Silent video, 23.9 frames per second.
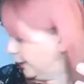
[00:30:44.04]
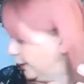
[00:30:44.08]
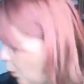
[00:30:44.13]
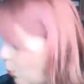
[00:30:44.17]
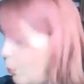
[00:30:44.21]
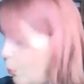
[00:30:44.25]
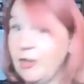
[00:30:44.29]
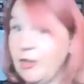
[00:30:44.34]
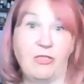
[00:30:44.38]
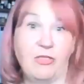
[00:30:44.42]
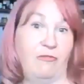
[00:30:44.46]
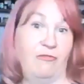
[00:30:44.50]

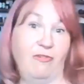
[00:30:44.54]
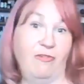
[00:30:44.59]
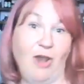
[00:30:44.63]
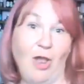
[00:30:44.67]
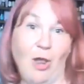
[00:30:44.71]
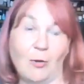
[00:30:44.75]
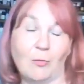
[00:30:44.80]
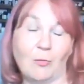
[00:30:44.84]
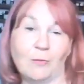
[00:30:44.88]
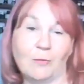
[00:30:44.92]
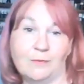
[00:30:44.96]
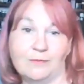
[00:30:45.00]
go with the
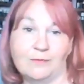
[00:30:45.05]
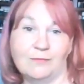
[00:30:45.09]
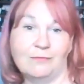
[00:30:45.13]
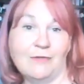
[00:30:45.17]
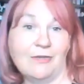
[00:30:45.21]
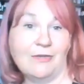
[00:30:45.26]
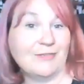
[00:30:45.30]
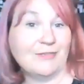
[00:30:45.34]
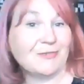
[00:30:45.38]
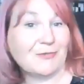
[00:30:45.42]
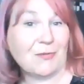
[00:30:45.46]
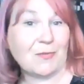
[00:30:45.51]
flow.
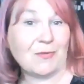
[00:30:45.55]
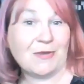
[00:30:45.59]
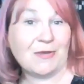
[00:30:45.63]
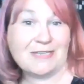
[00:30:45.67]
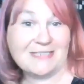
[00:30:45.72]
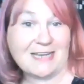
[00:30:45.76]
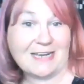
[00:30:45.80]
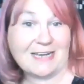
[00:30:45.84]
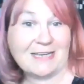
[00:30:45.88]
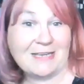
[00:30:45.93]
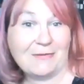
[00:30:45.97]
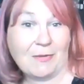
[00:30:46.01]
That's
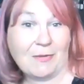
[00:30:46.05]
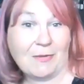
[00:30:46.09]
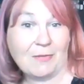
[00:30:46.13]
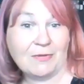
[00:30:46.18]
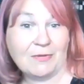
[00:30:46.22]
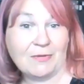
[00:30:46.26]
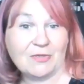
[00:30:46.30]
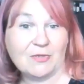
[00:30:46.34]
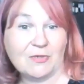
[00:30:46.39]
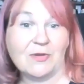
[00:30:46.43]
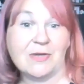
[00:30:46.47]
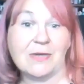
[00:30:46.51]
exactly what
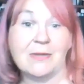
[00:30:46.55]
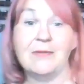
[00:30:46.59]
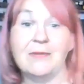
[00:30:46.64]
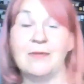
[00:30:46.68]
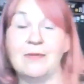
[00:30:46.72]
we were talking